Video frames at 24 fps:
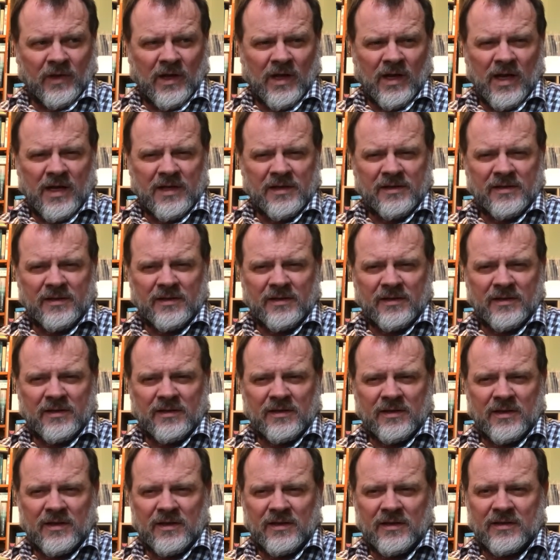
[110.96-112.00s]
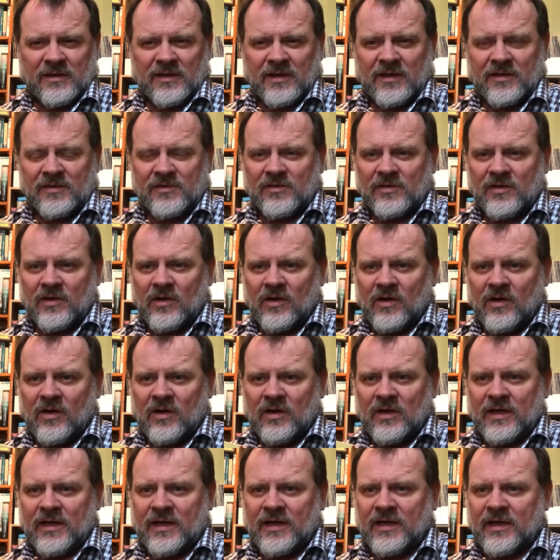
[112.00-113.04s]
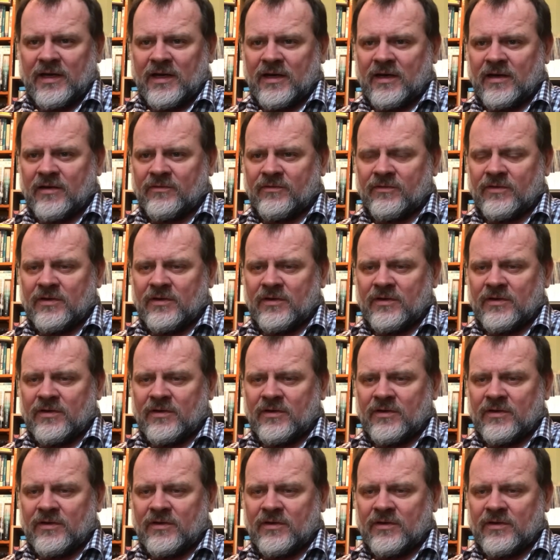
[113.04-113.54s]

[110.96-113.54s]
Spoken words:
I think that's all I have.